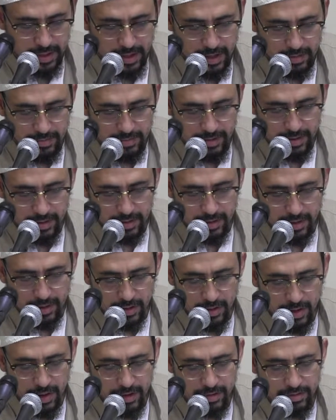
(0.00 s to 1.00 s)
And verily
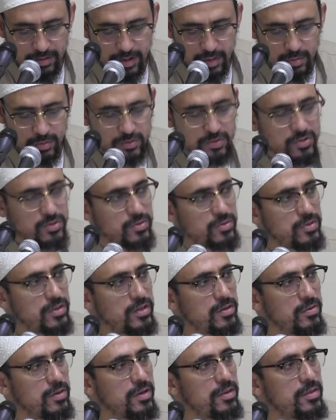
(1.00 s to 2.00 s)
Allah is able to
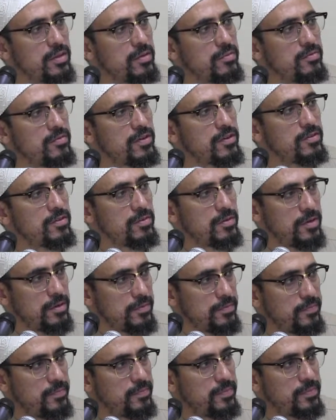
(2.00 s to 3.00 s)
grant them victory.
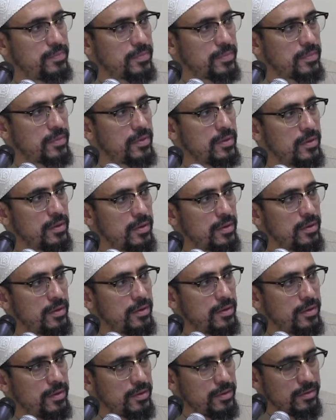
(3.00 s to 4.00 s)

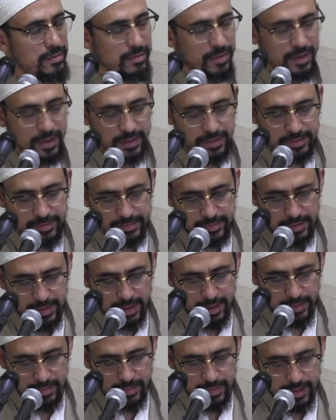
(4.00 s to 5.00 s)
Right?
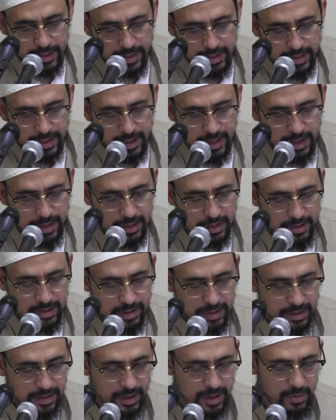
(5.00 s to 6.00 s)
Indicating
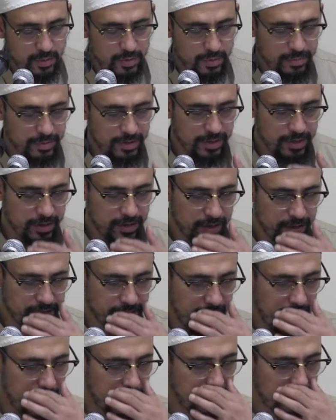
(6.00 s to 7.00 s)
that they were being
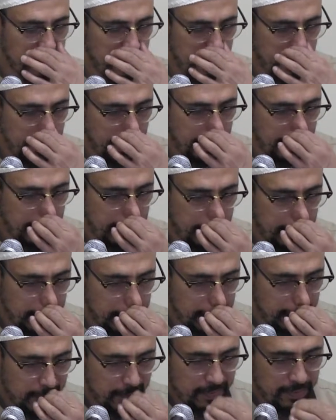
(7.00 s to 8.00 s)
attacked
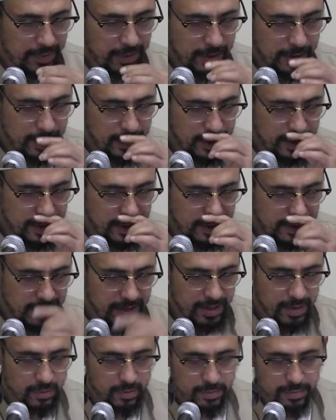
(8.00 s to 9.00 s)
and
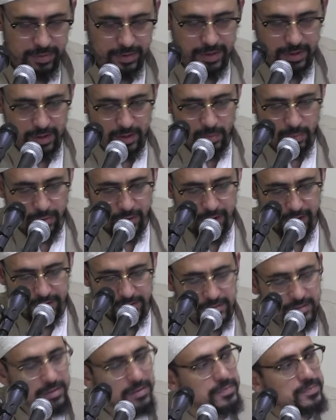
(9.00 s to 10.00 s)
they were being
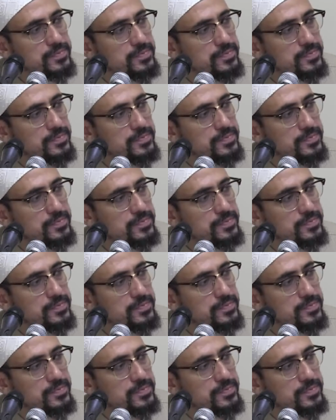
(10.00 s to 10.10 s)
oppressed.